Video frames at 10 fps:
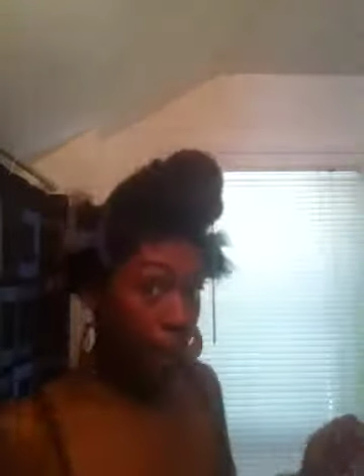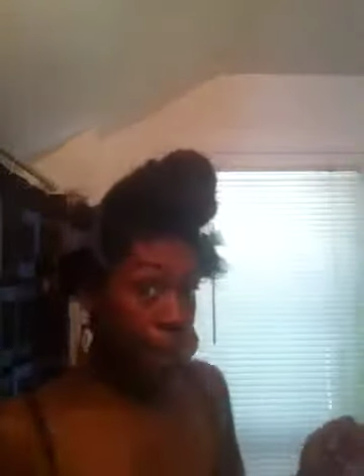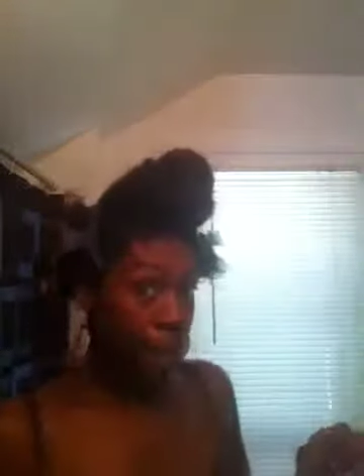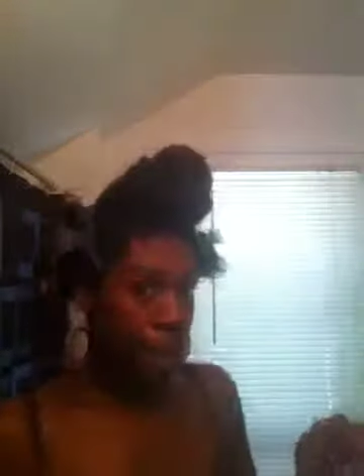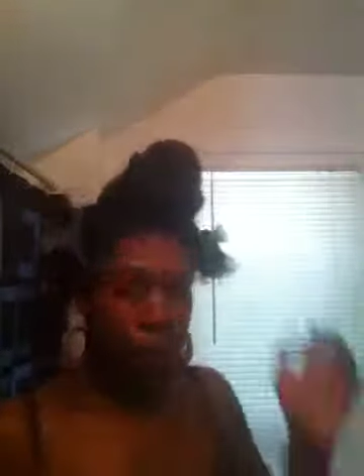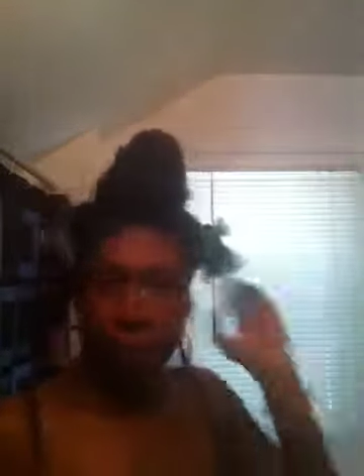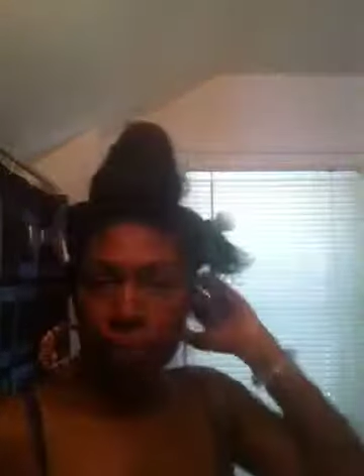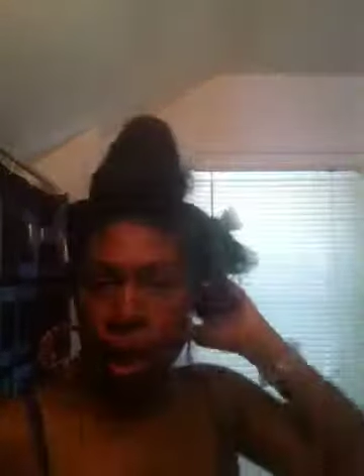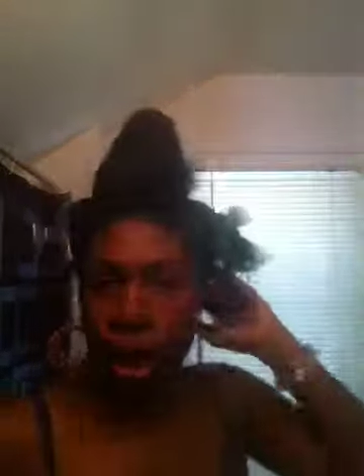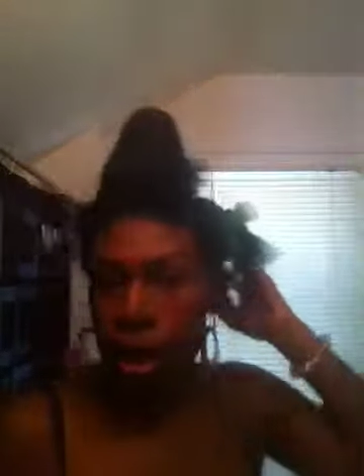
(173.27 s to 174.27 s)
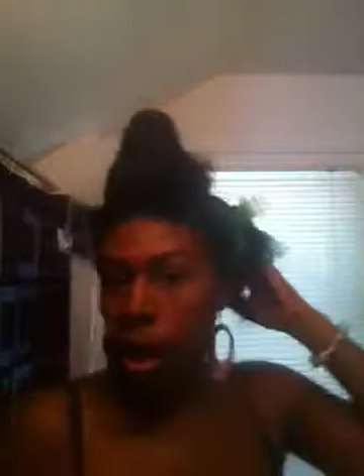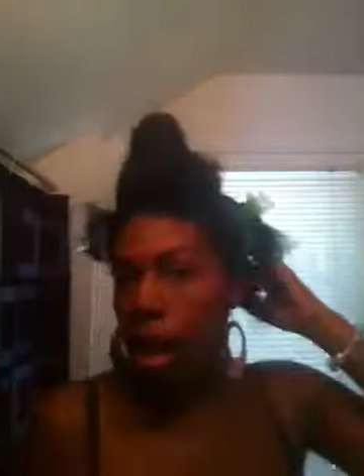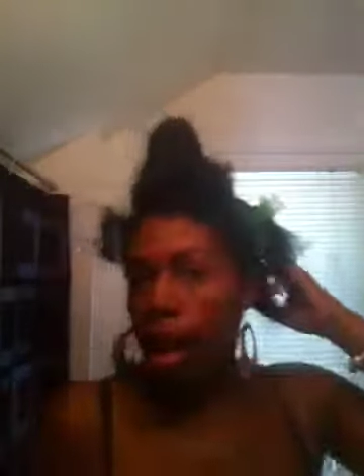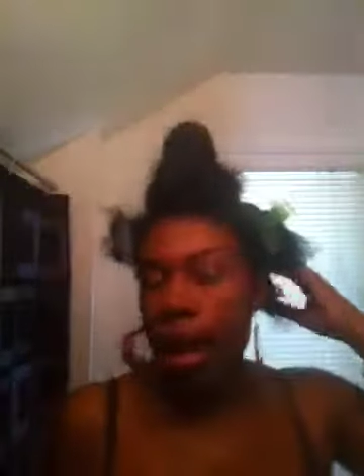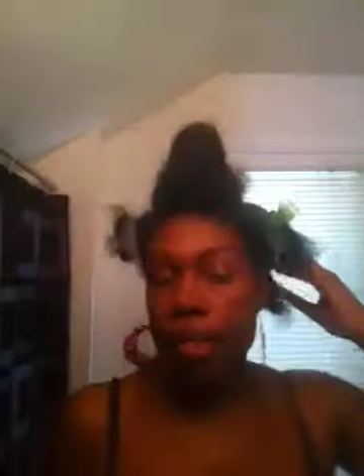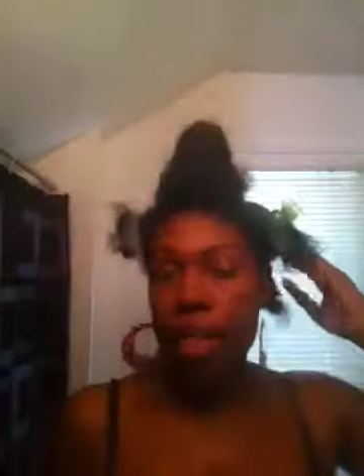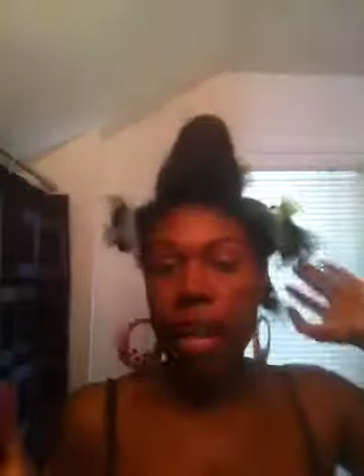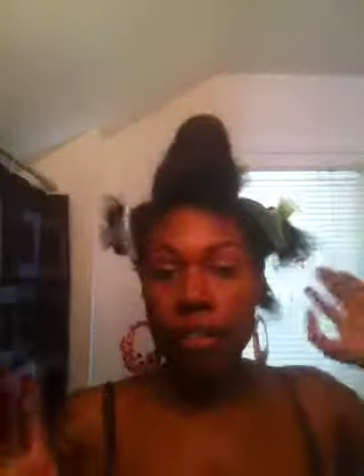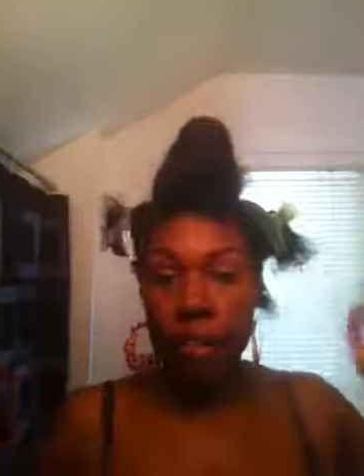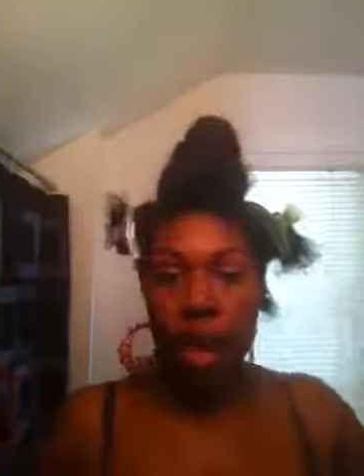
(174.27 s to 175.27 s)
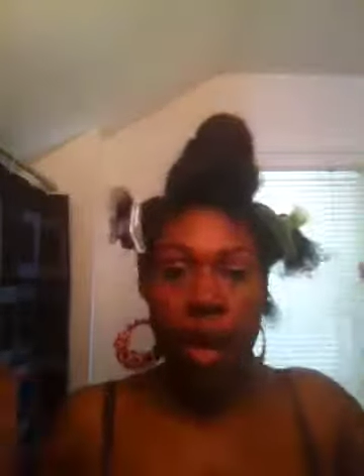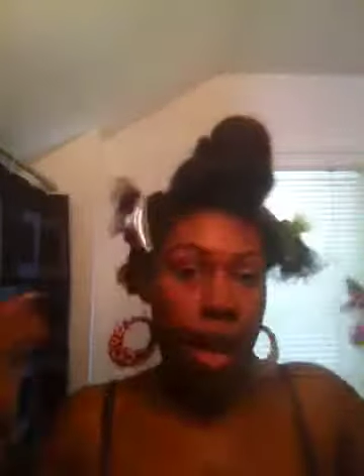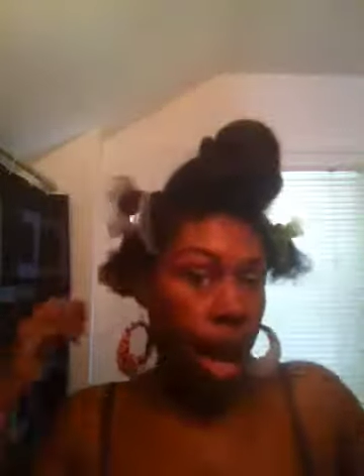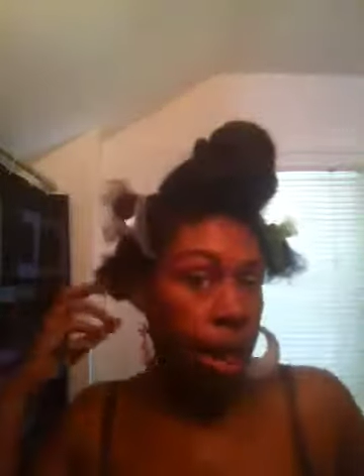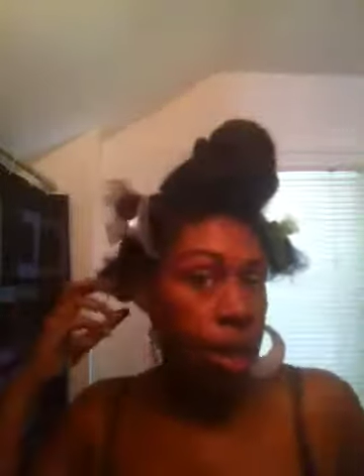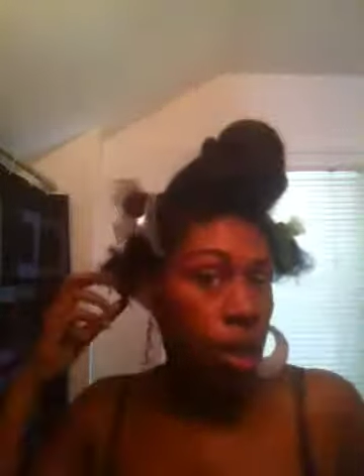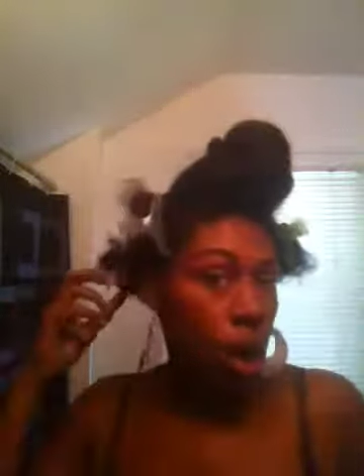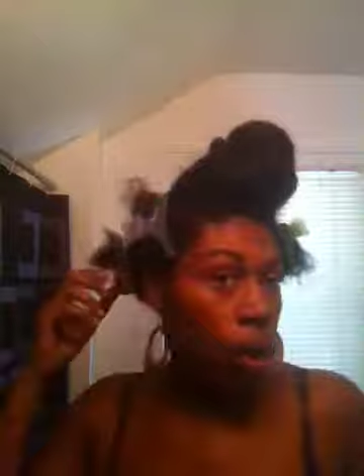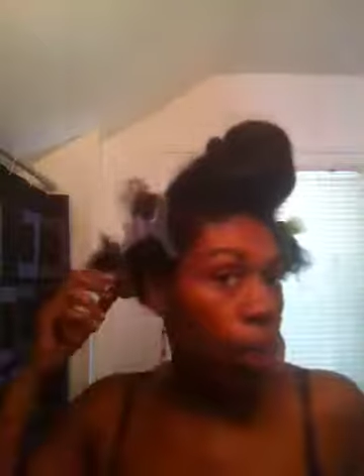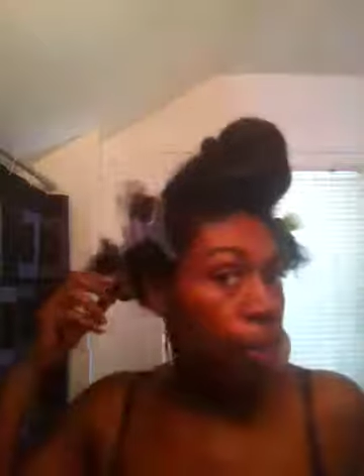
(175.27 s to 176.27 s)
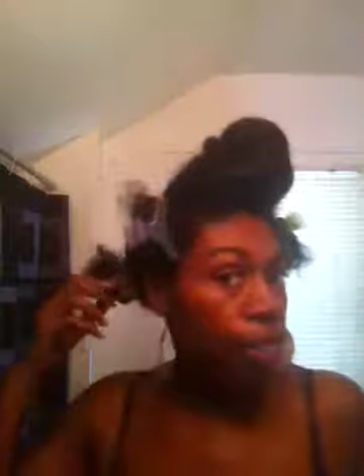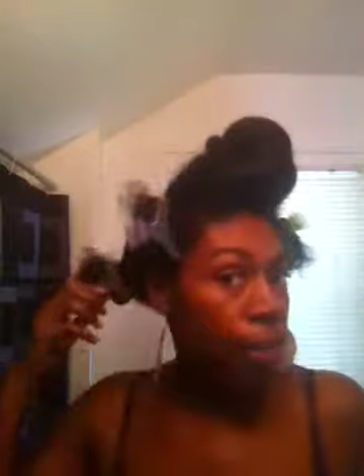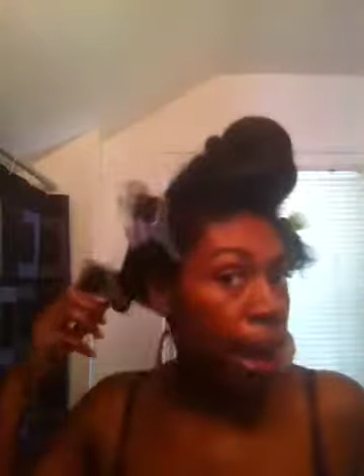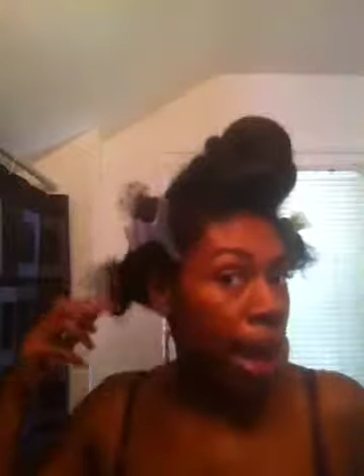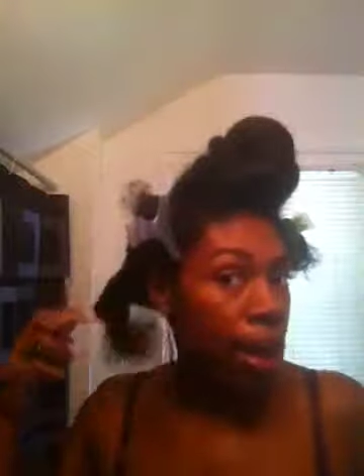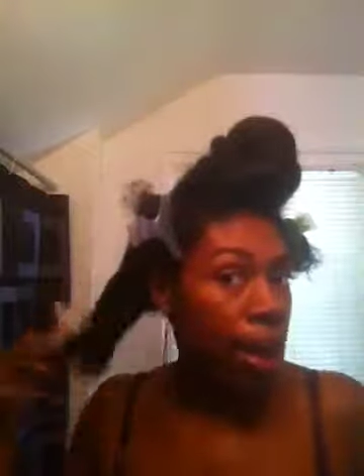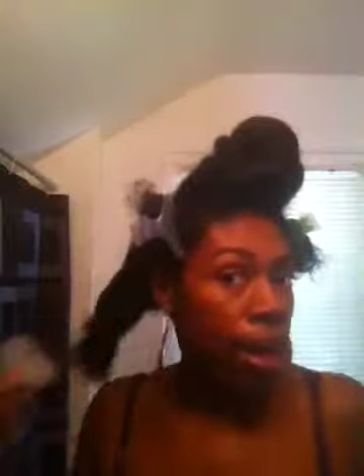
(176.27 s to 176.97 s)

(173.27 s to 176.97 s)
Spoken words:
pinned up. Okay, and then after that, I start with the back.